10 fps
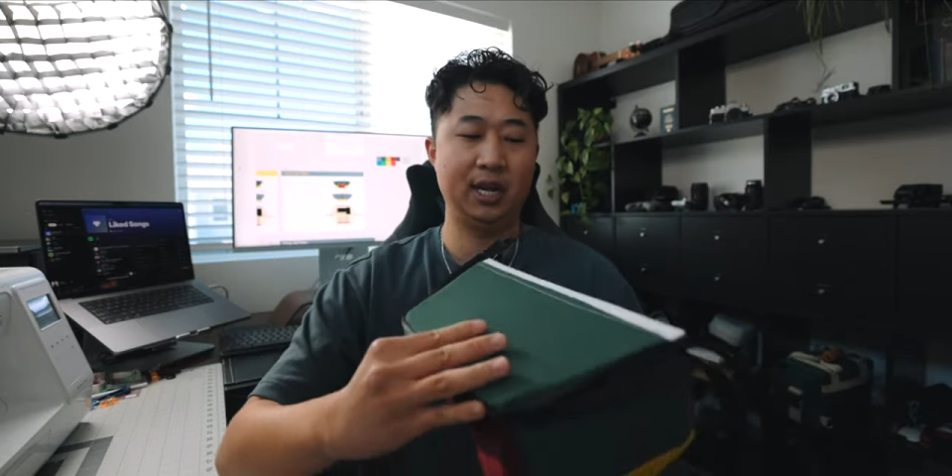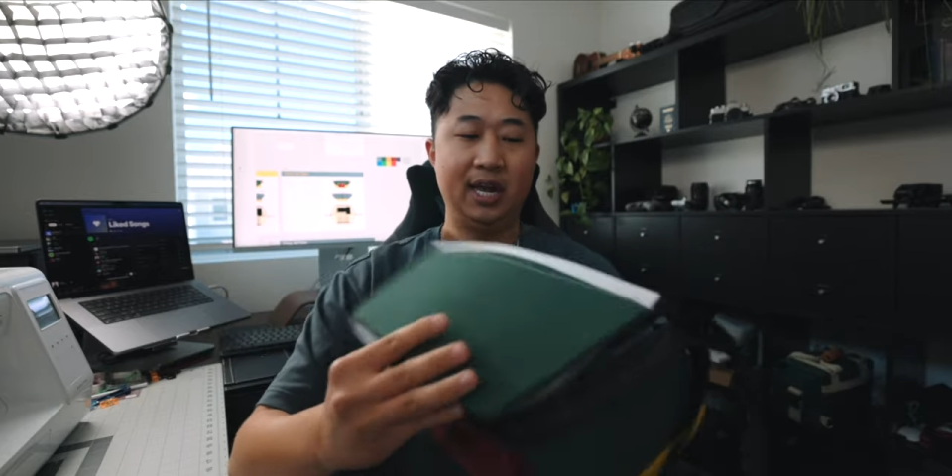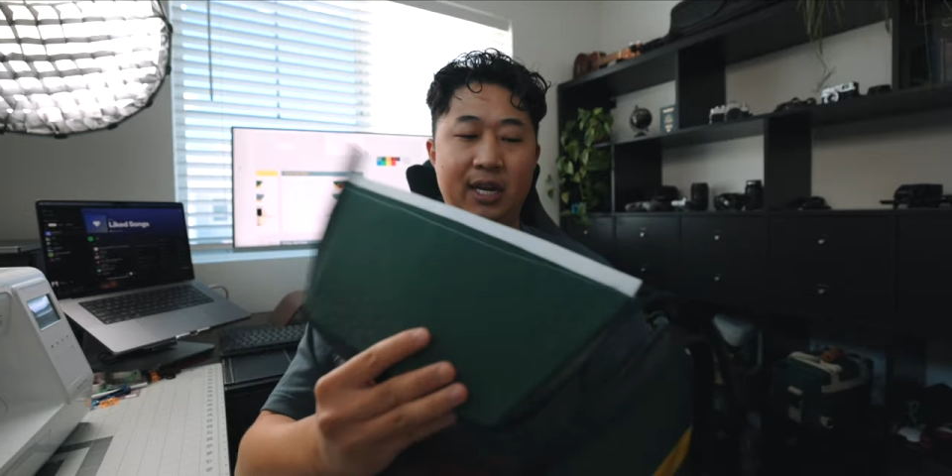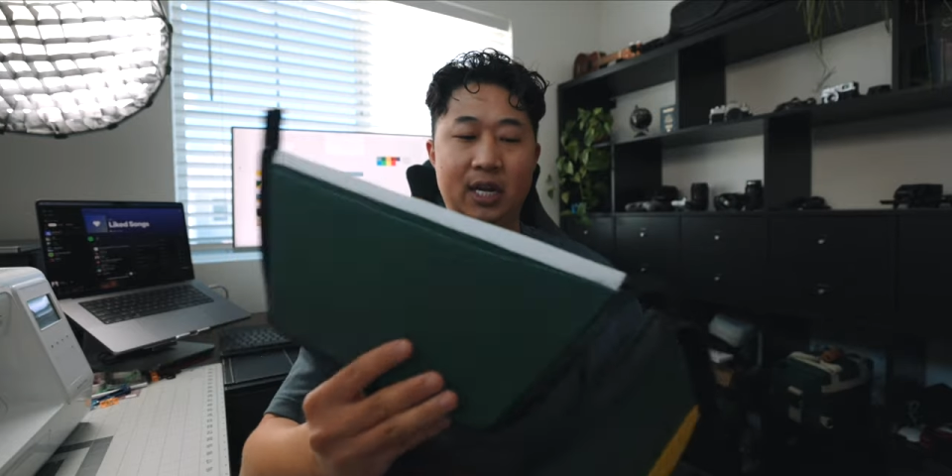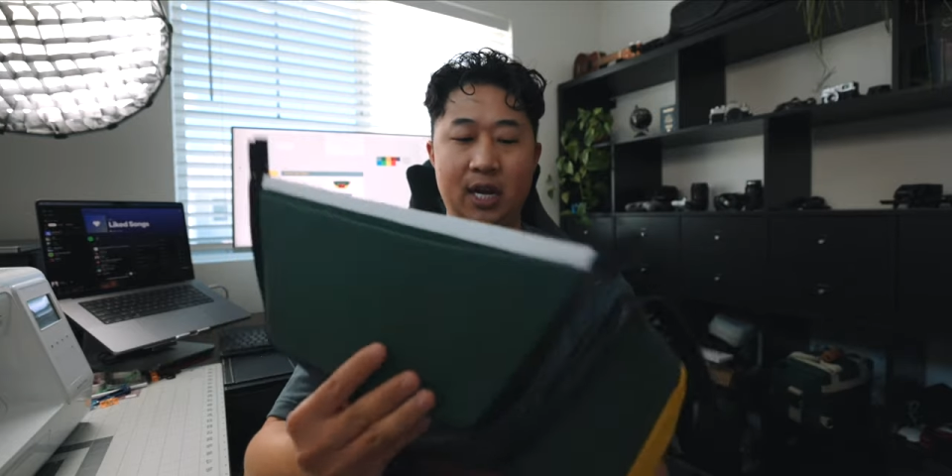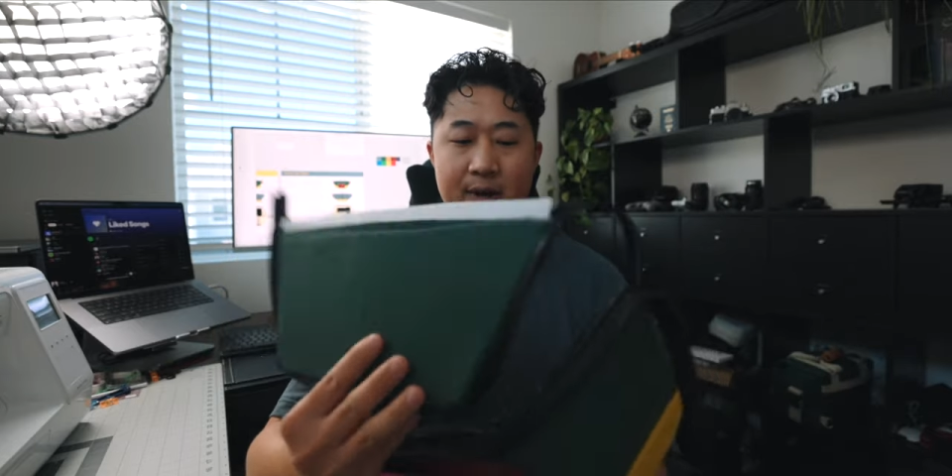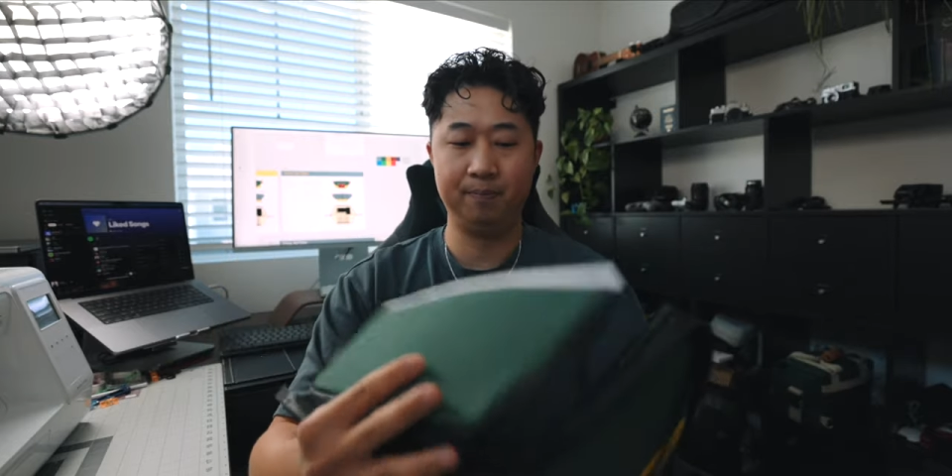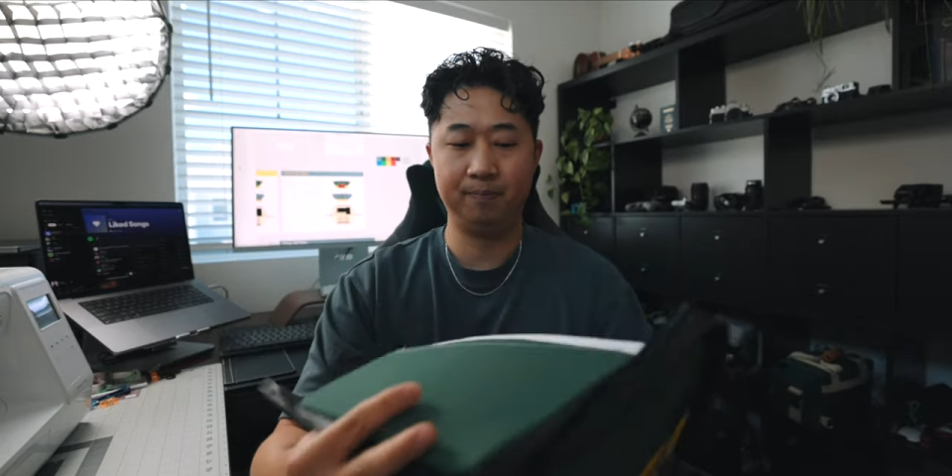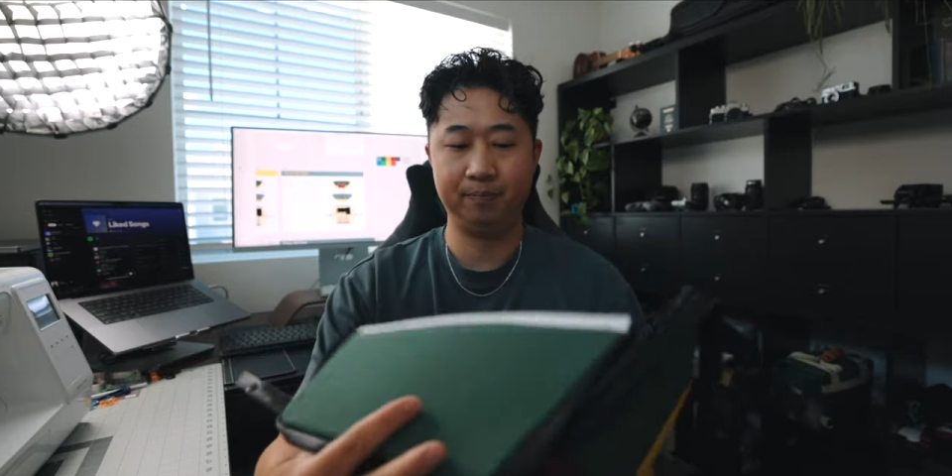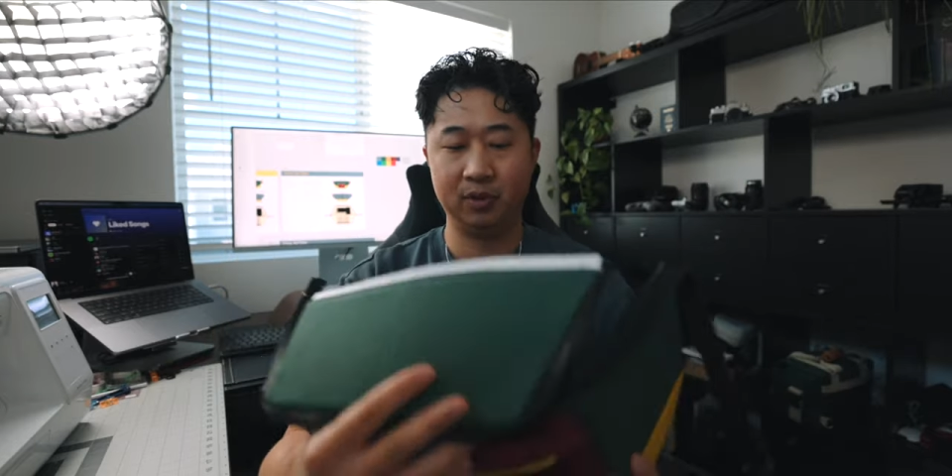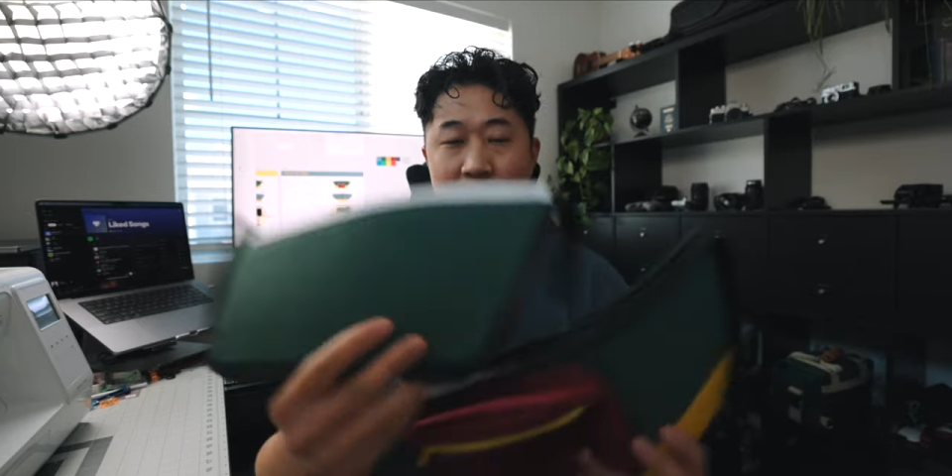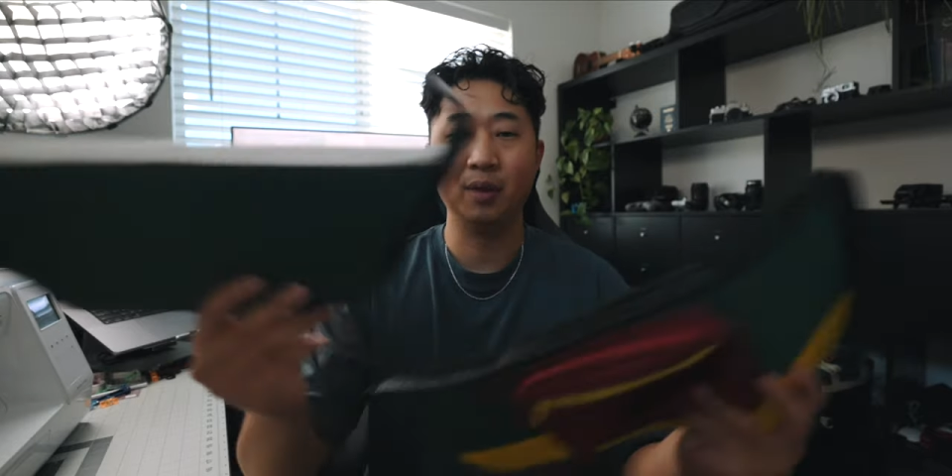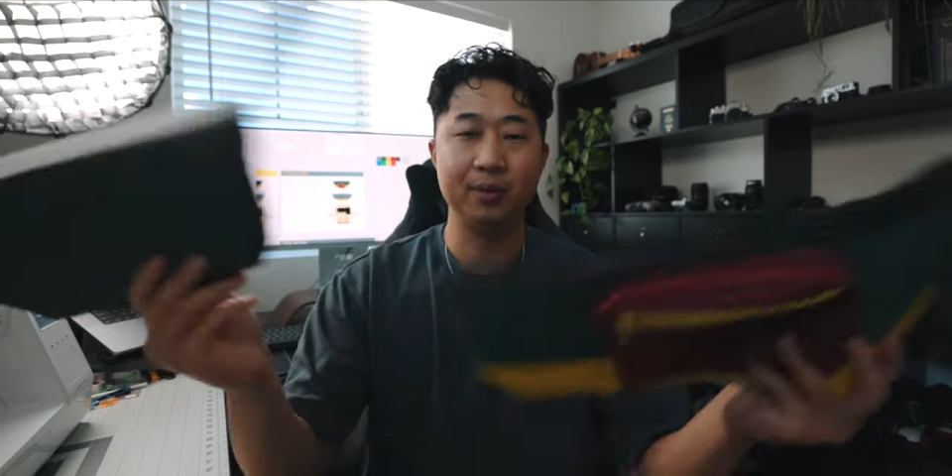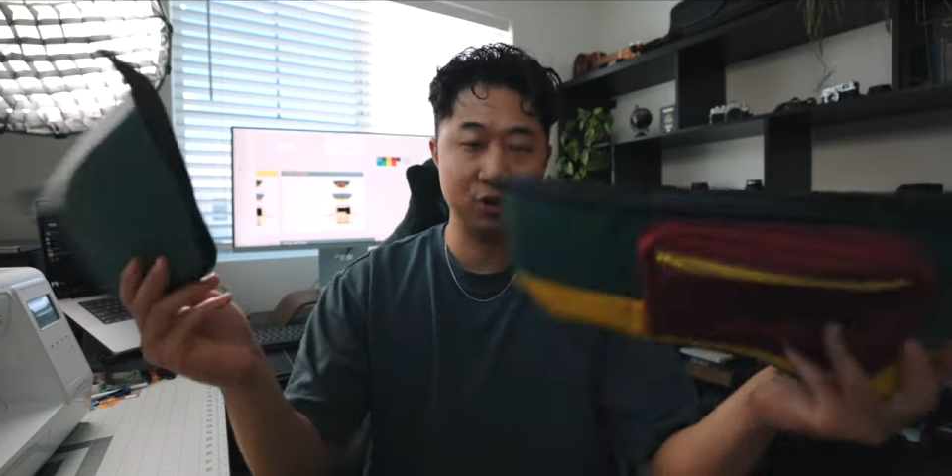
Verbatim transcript: And um, let